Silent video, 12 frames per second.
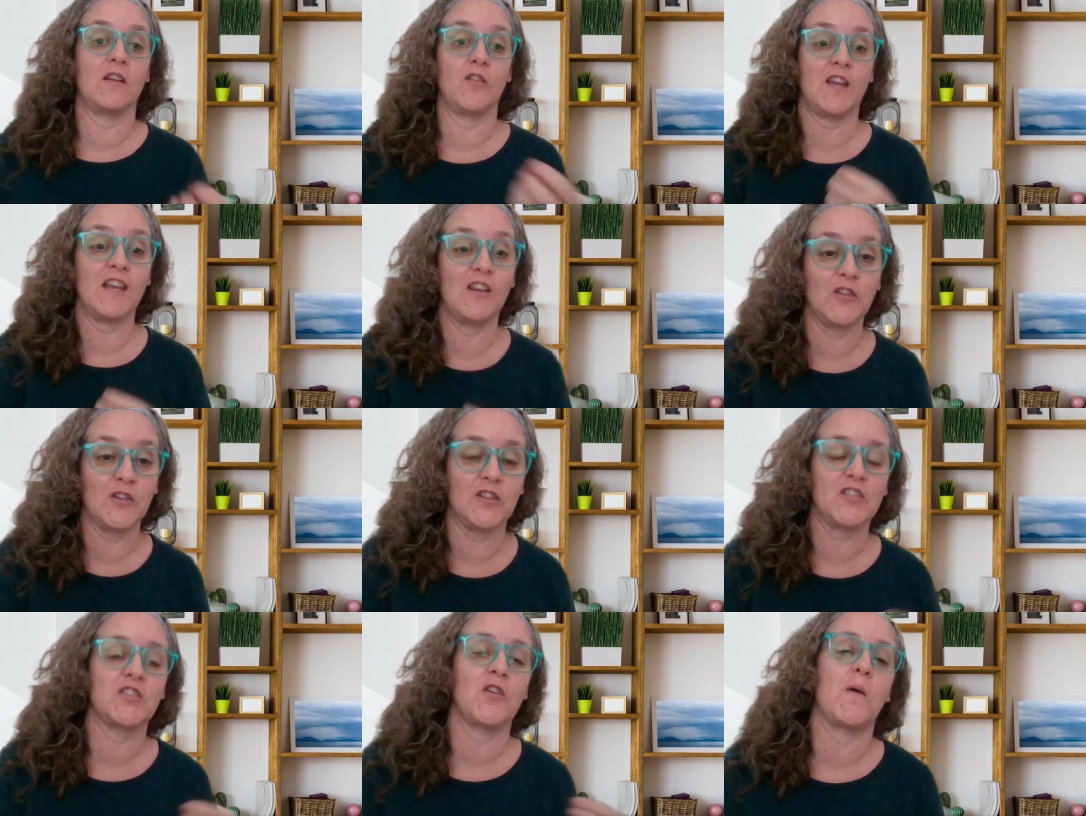of the healer
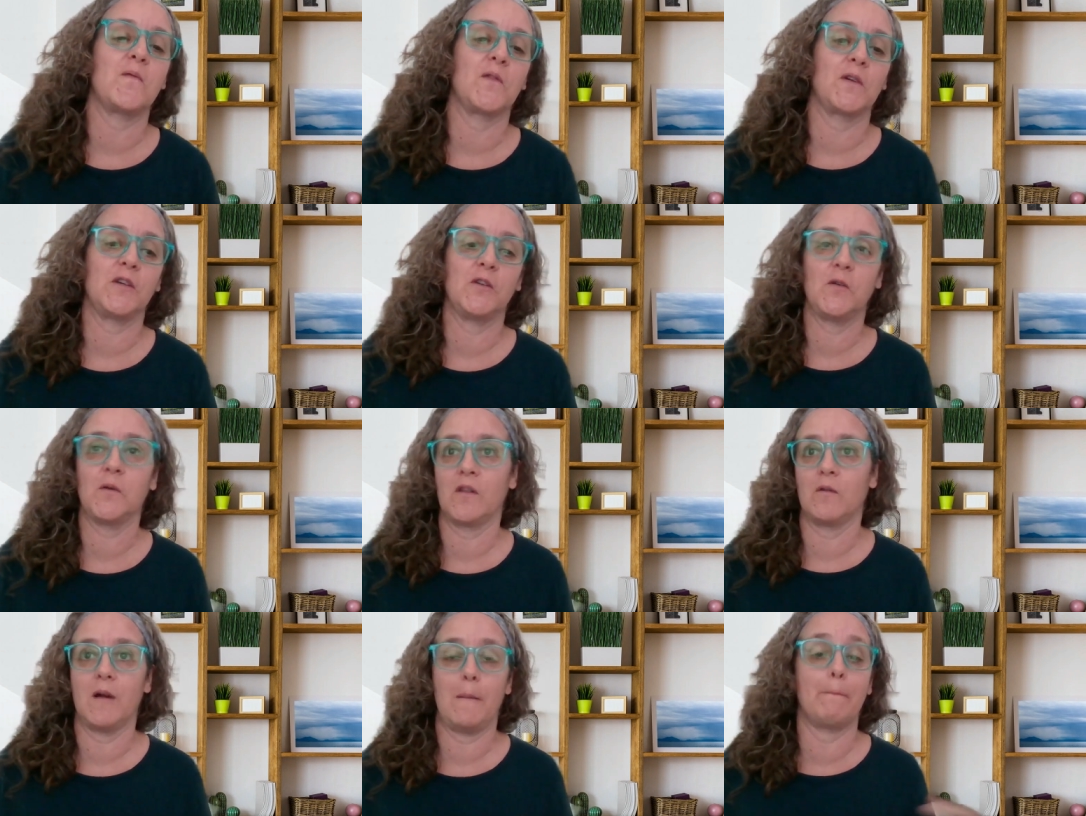to show up for you, or
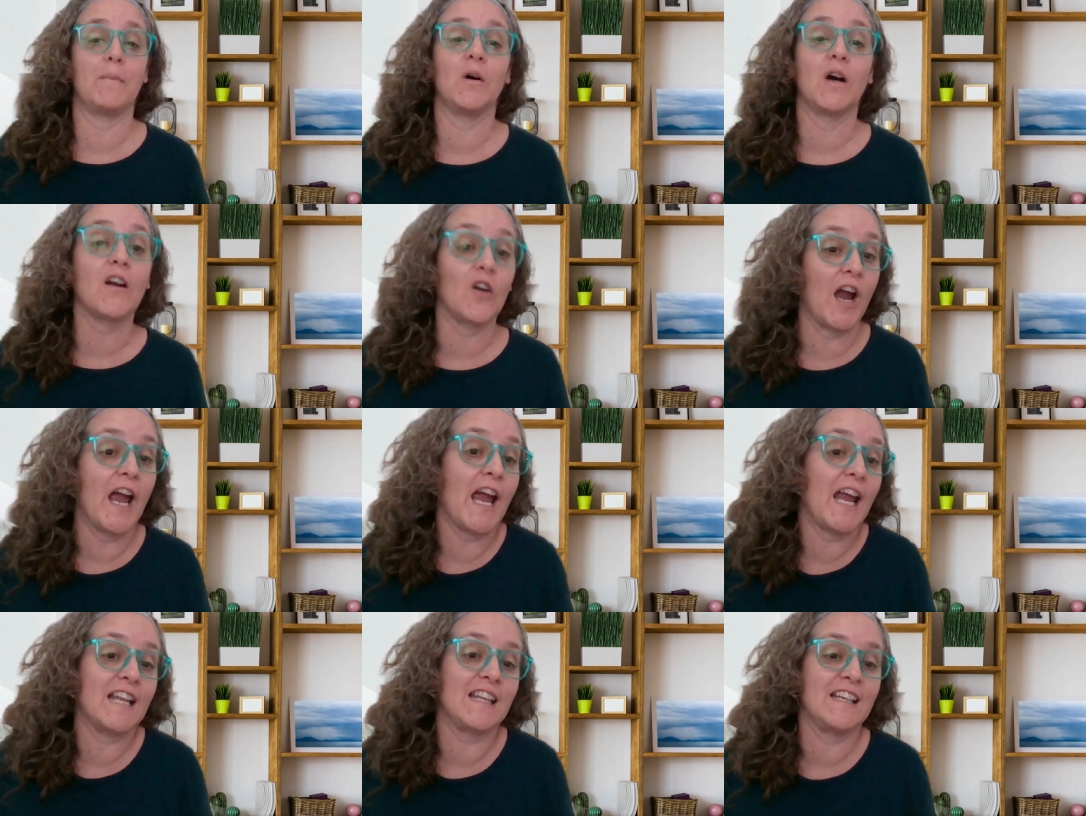the right book,
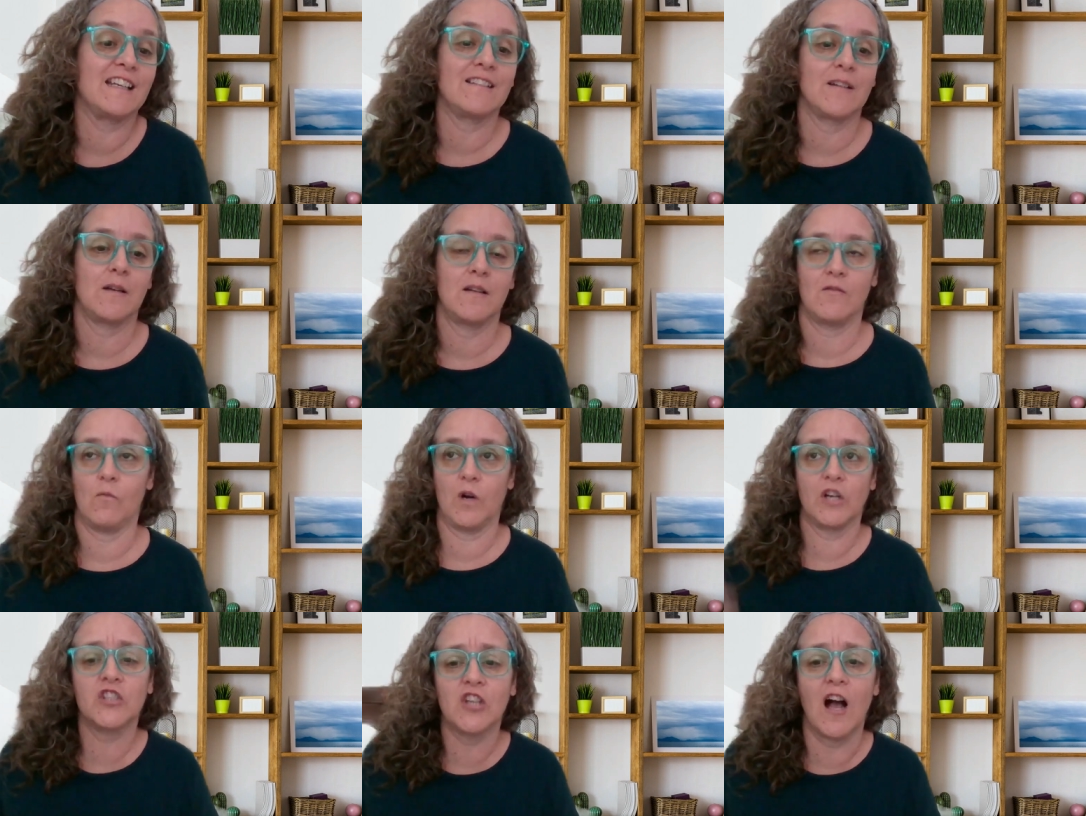right? Like
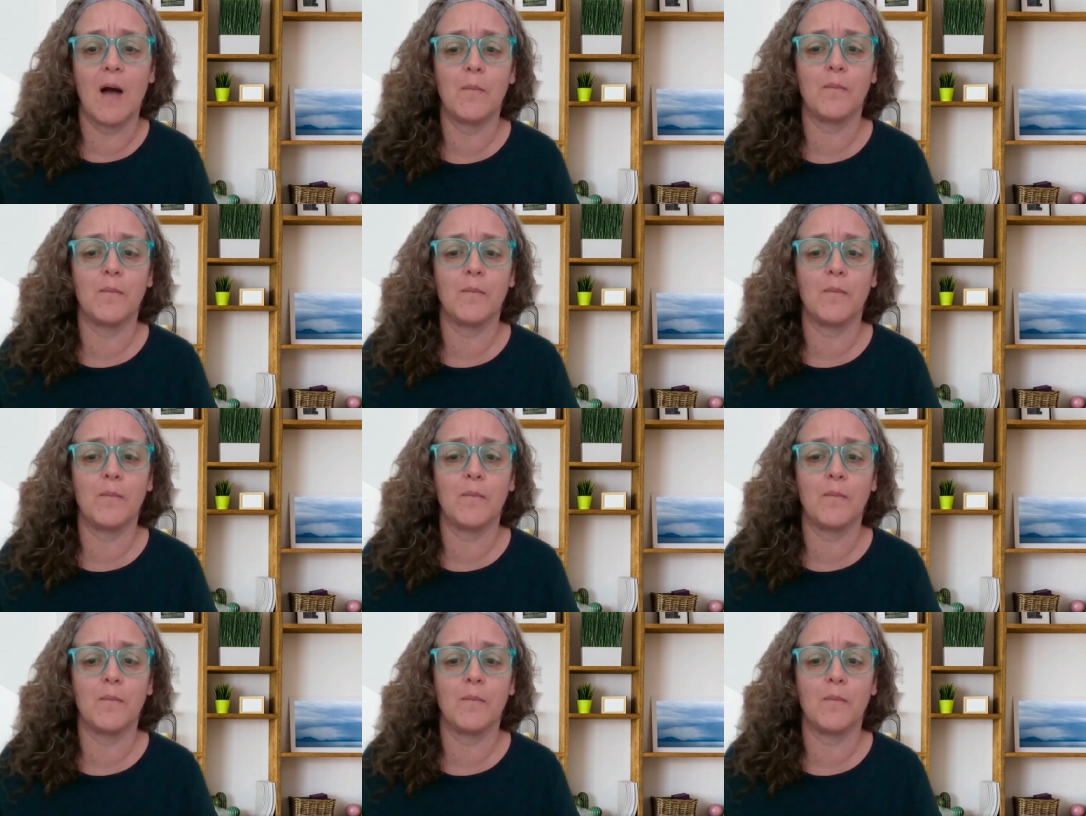workshop.